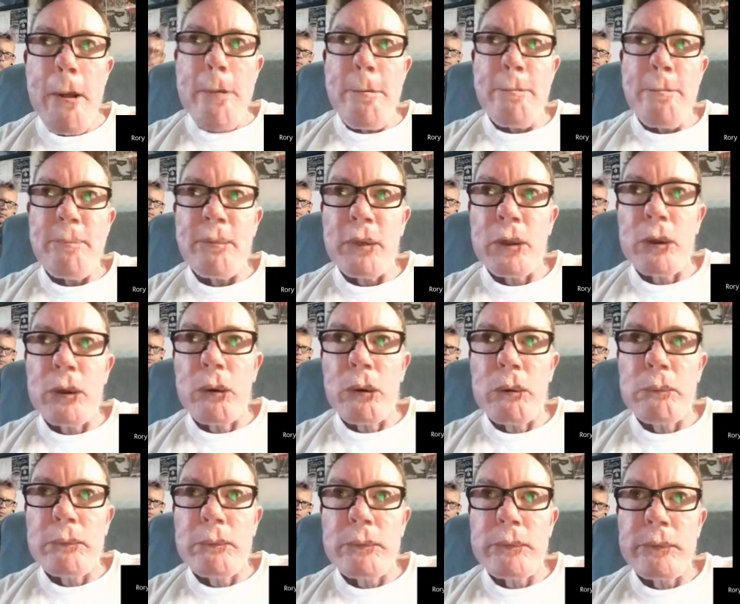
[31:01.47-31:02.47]

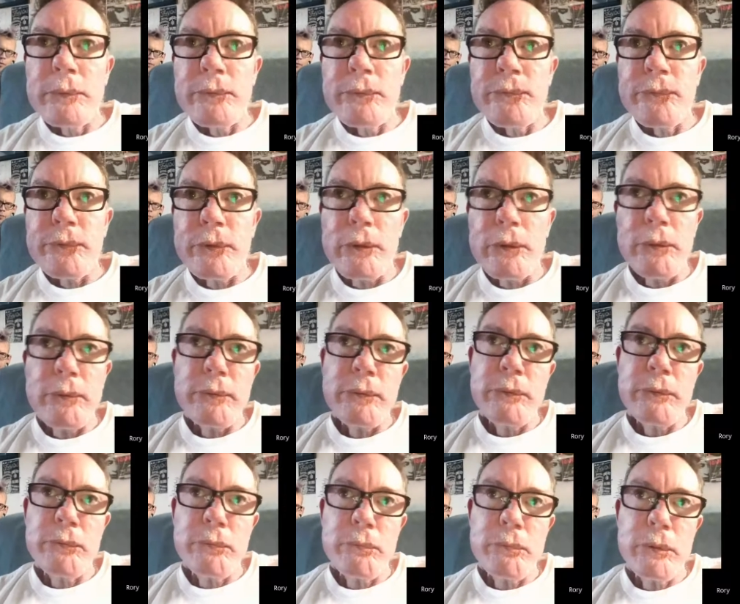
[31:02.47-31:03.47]
this
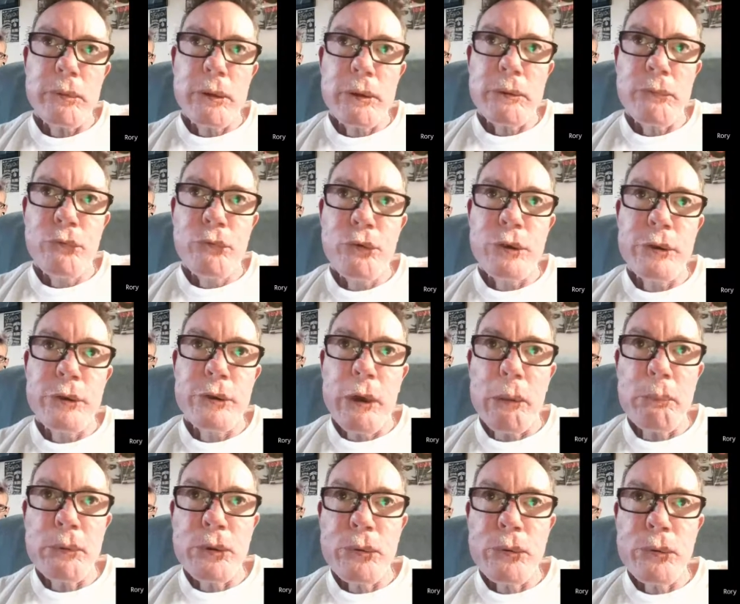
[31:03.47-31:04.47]
little
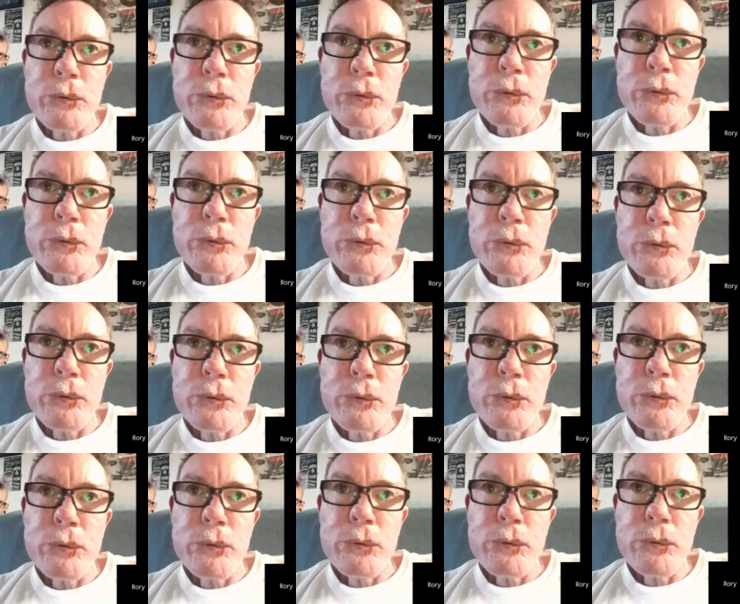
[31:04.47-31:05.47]
GW house
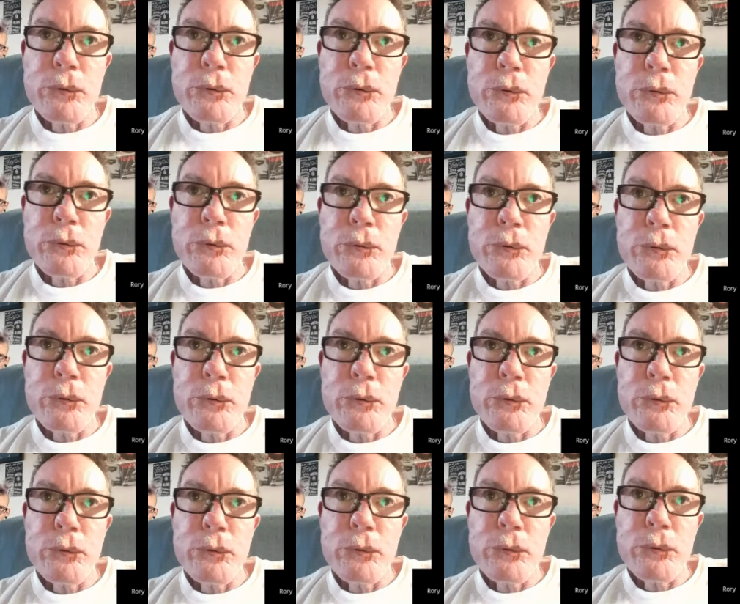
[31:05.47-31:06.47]
sounds
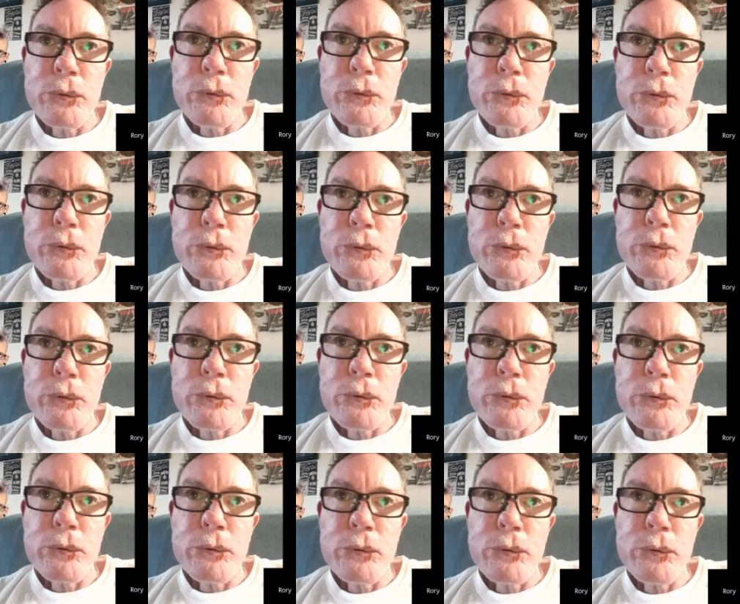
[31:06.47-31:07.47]
that's no big
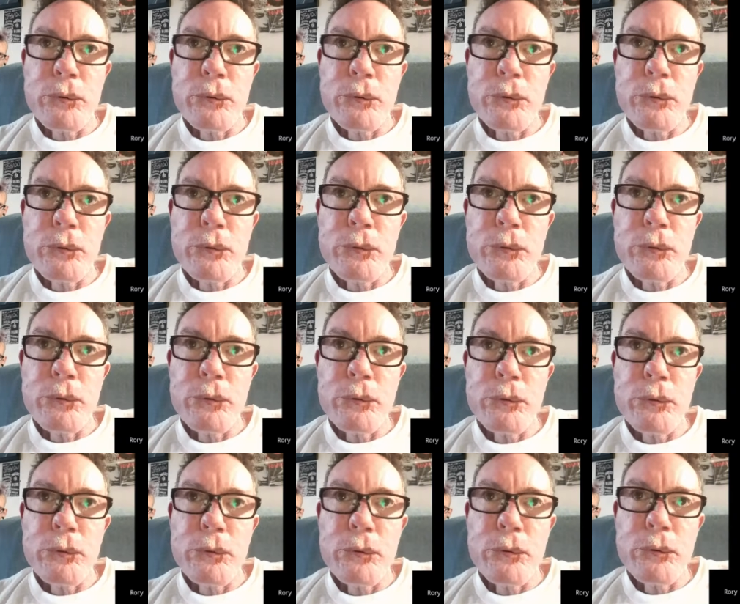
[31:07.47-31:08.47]
deal, but
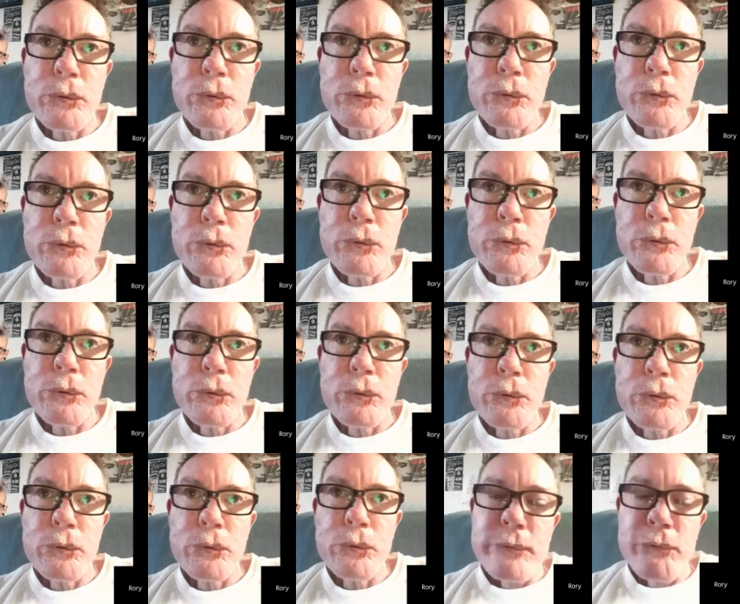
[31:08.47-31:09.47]

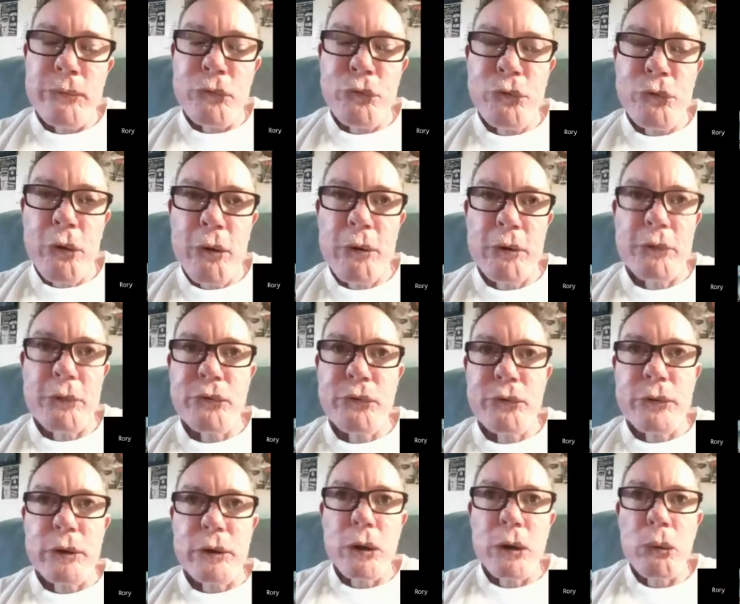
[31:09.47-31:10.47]
they're
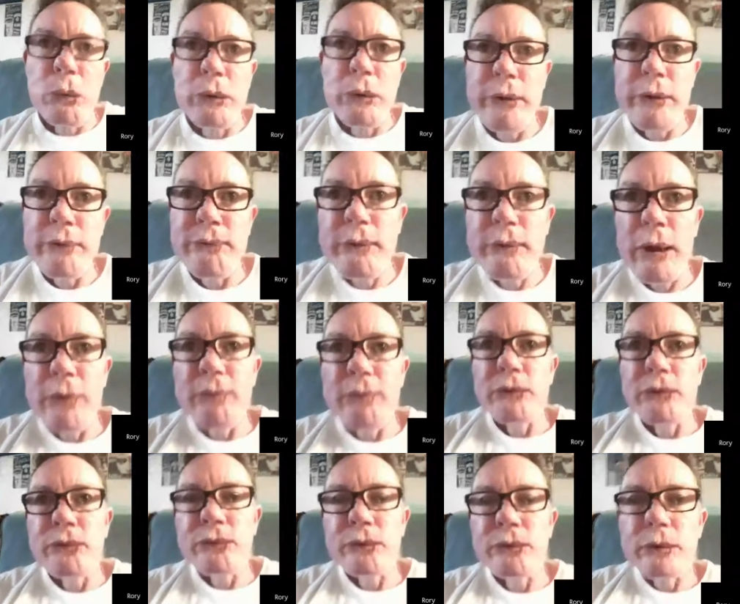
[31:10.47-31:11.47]
sharks, and they've
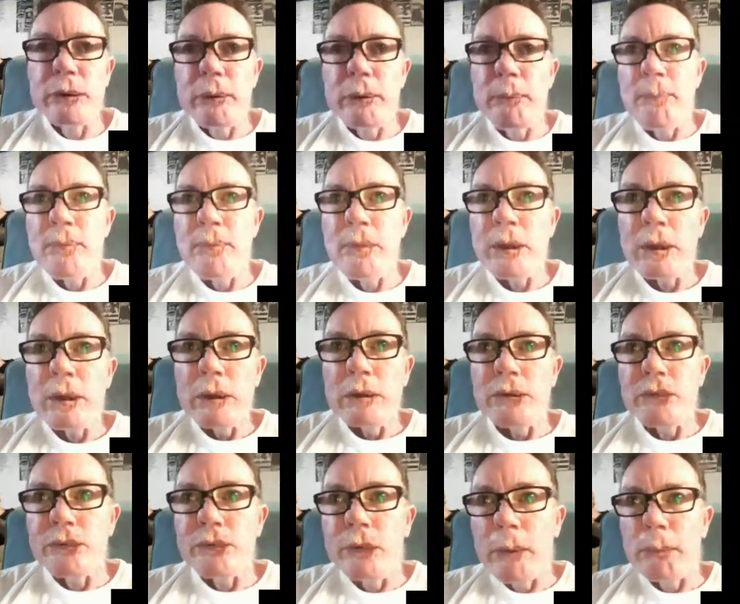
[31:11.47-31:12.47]
got these
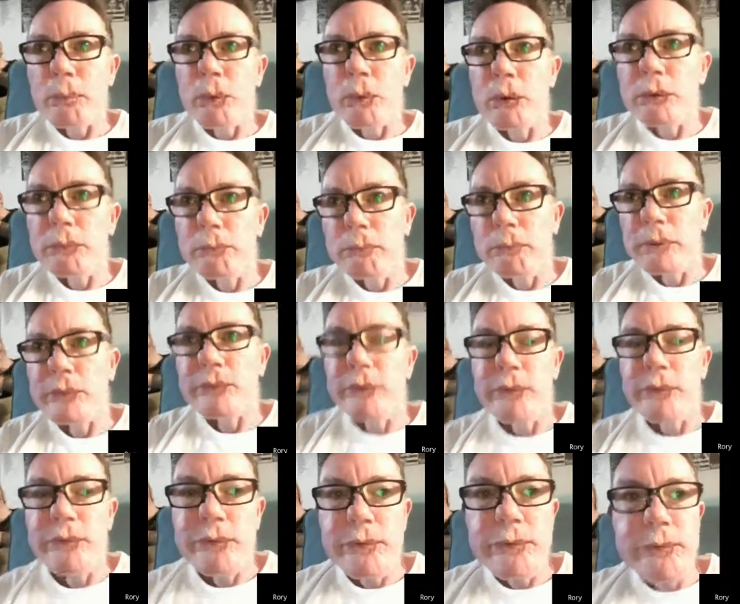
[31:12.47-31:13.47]
separate
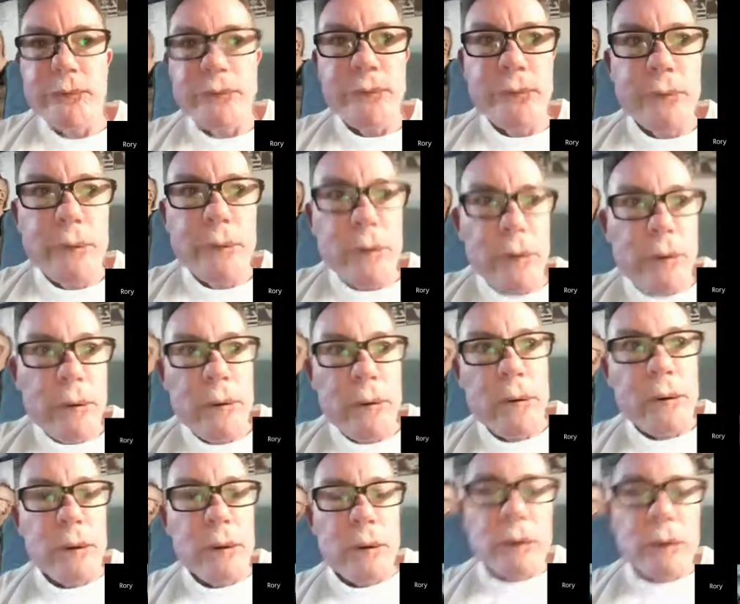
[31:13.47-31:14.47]
businesses
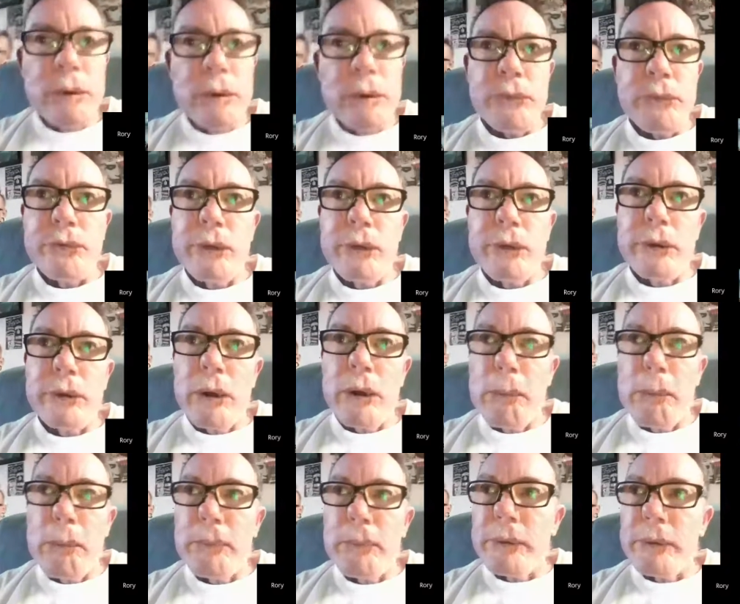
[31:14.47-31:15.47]
set
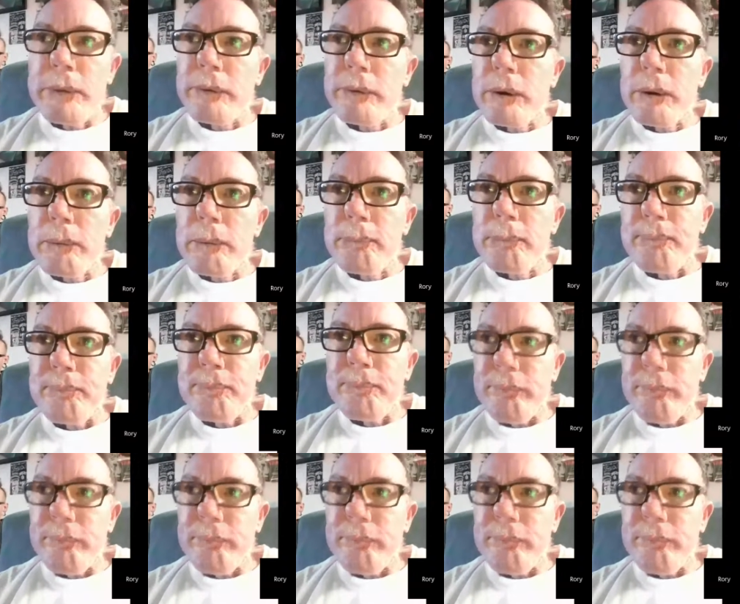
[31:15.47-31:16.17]
up. And